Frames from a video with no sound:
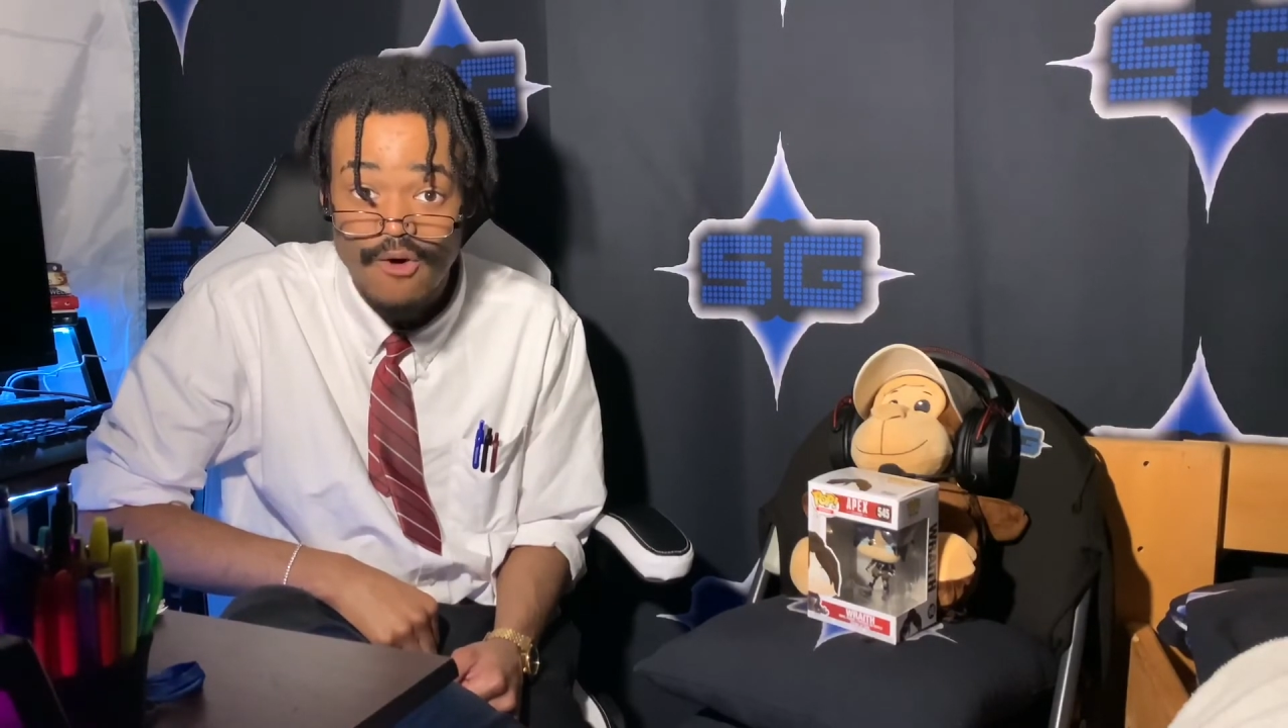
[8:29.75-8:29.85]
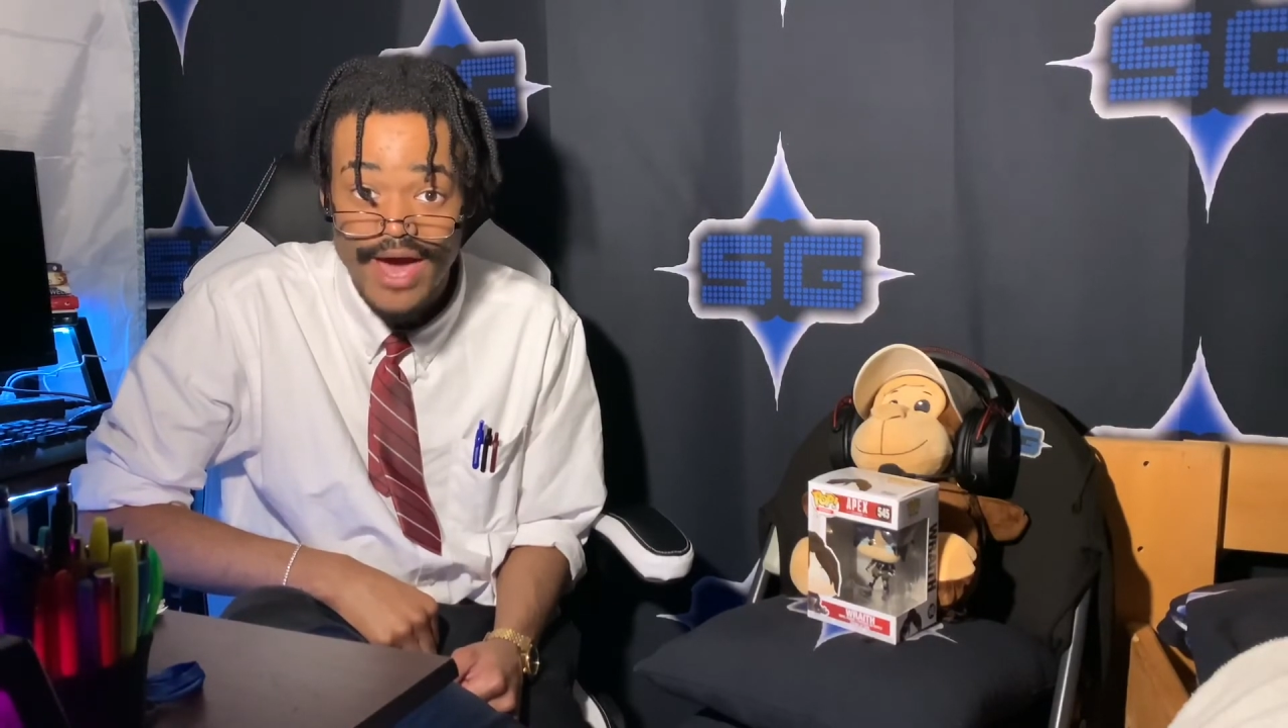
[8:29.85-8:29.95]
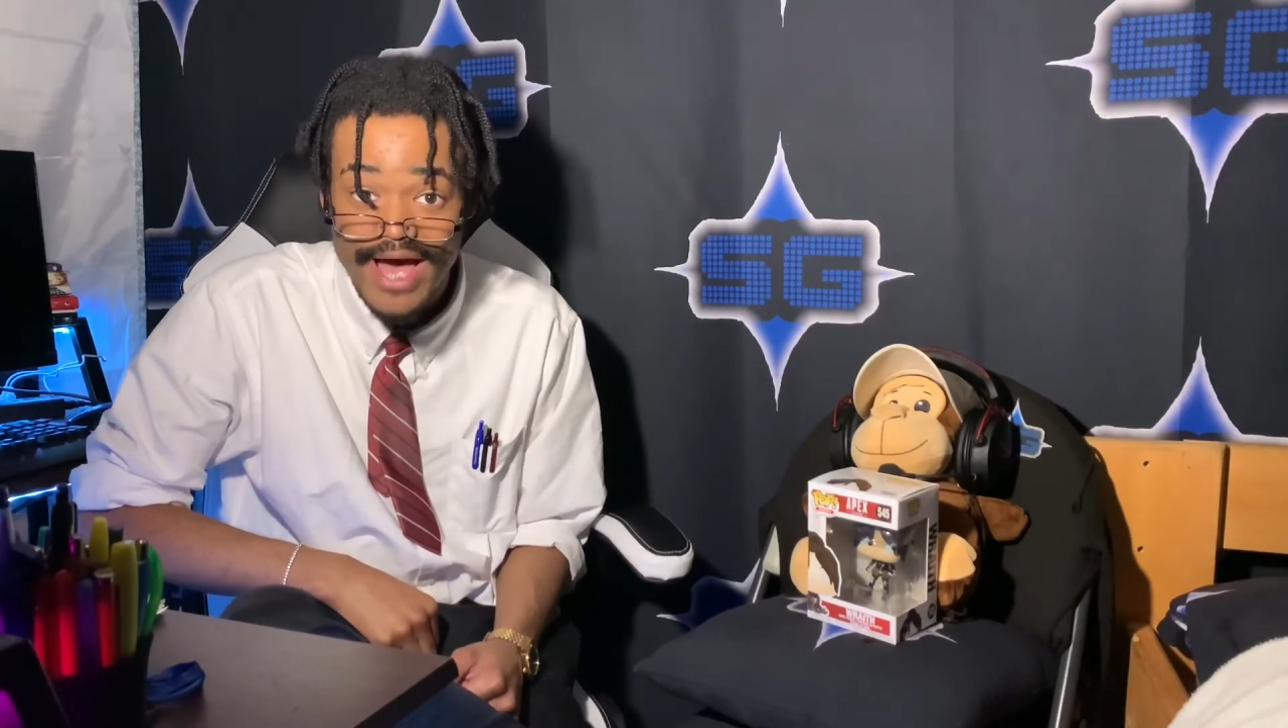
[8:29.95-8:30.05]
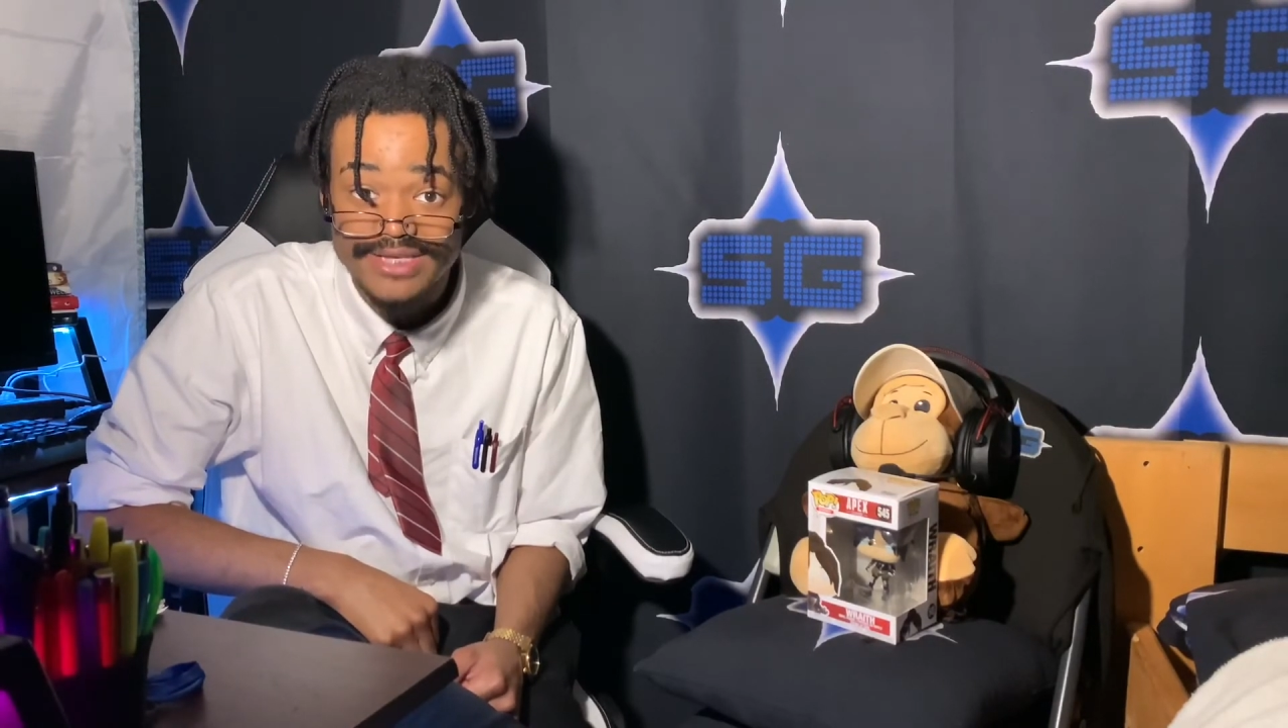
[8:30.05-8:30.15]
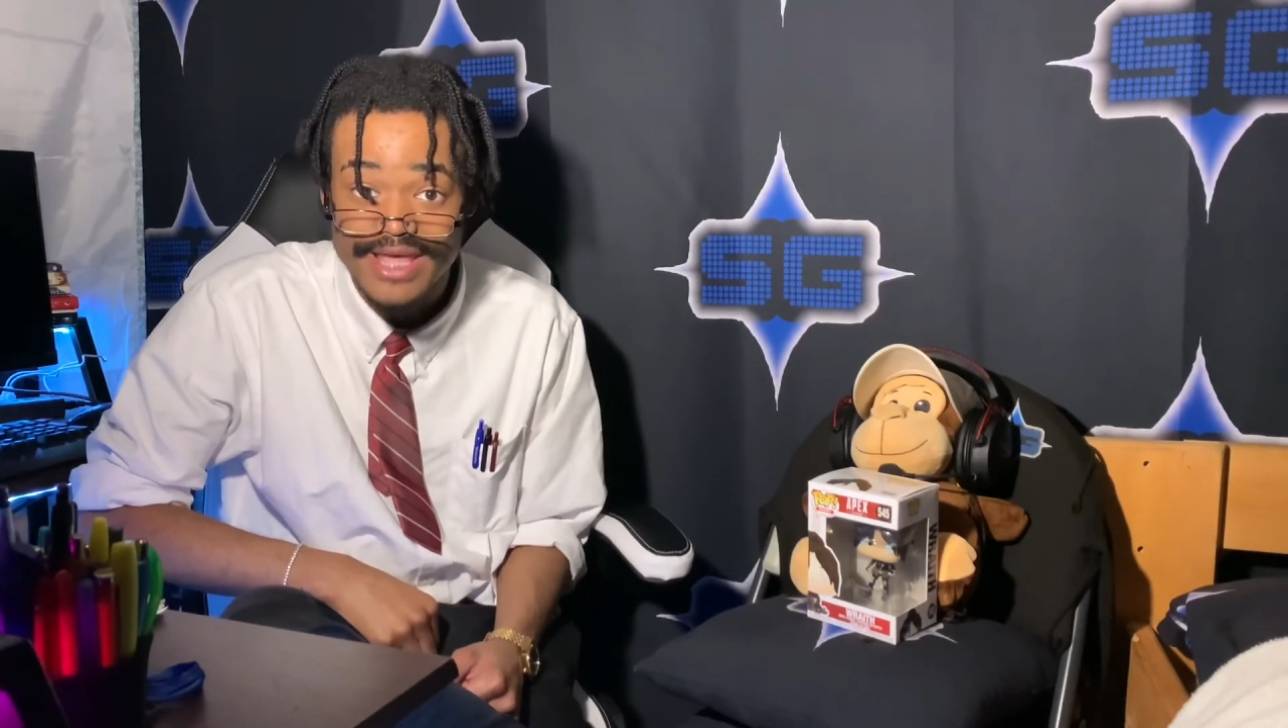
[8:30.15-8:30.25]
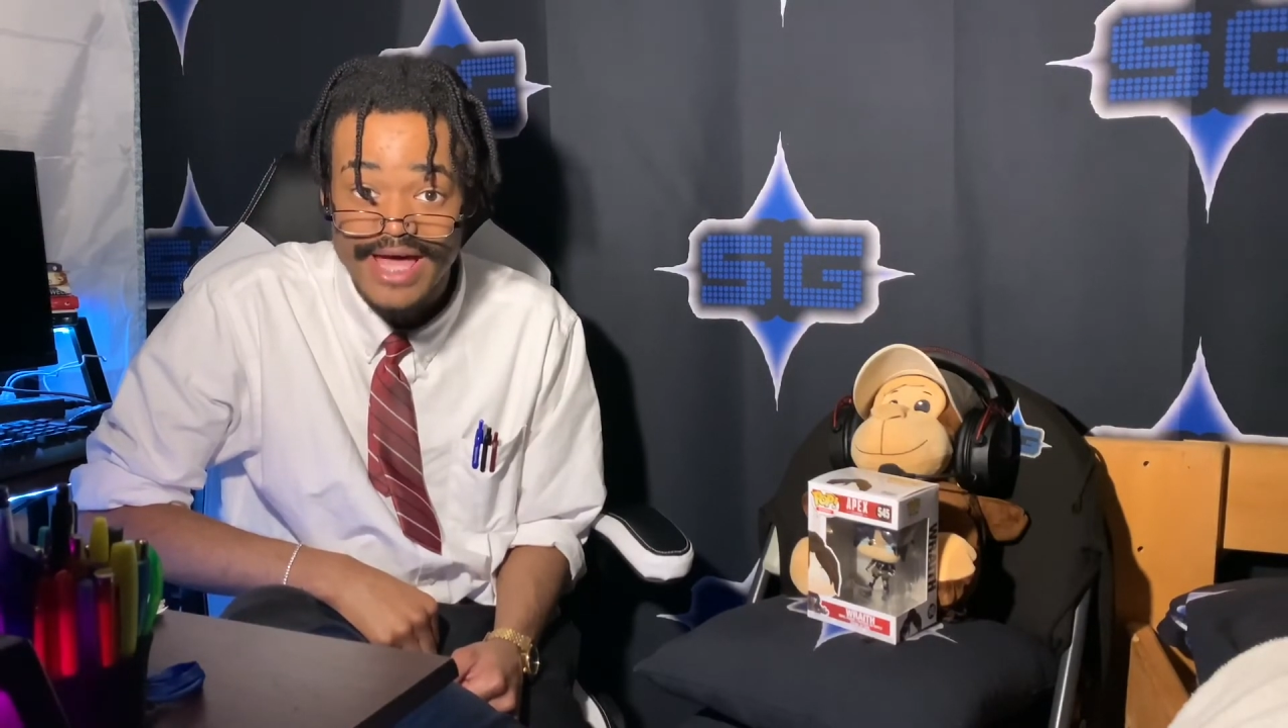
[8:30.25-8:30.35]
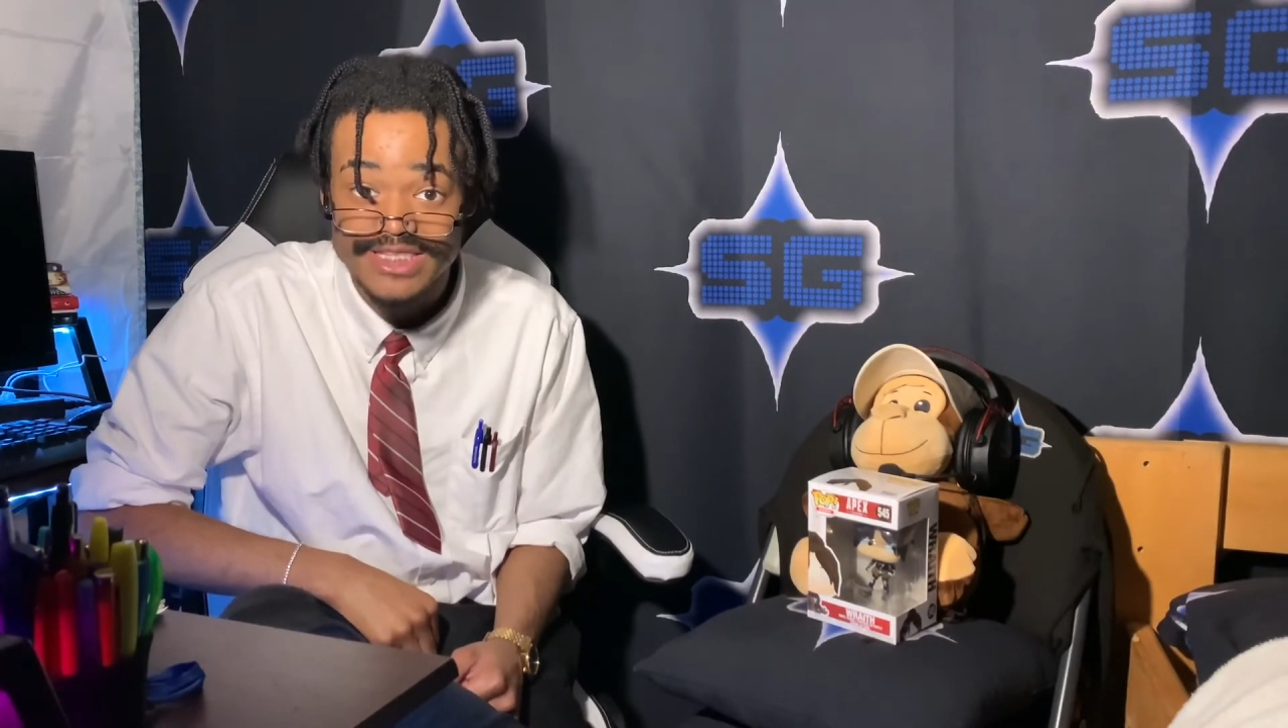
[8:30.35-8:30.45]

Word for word: hashtag